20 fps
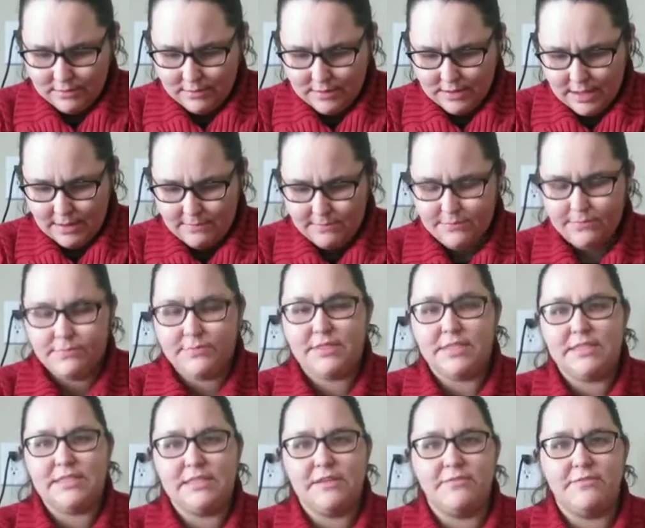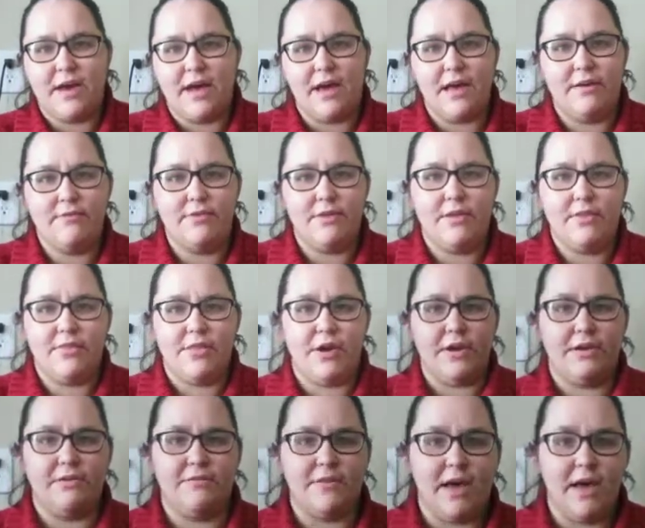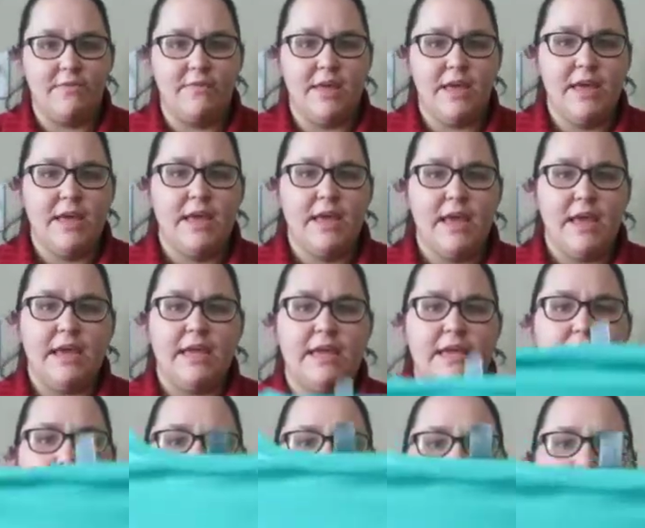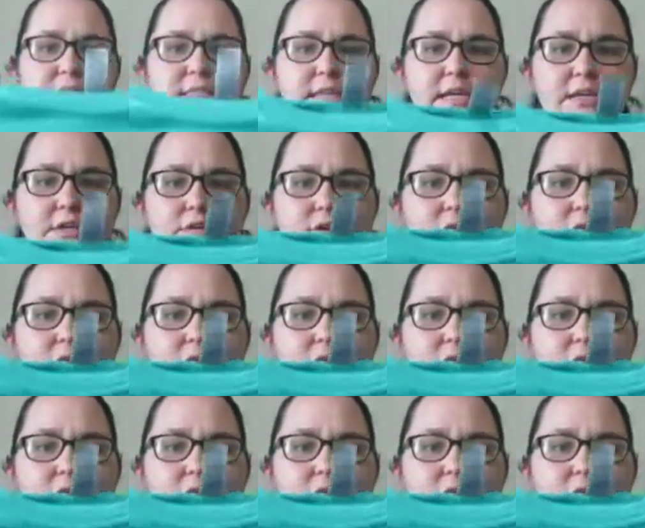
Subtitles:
Yes, 65-35. And these I do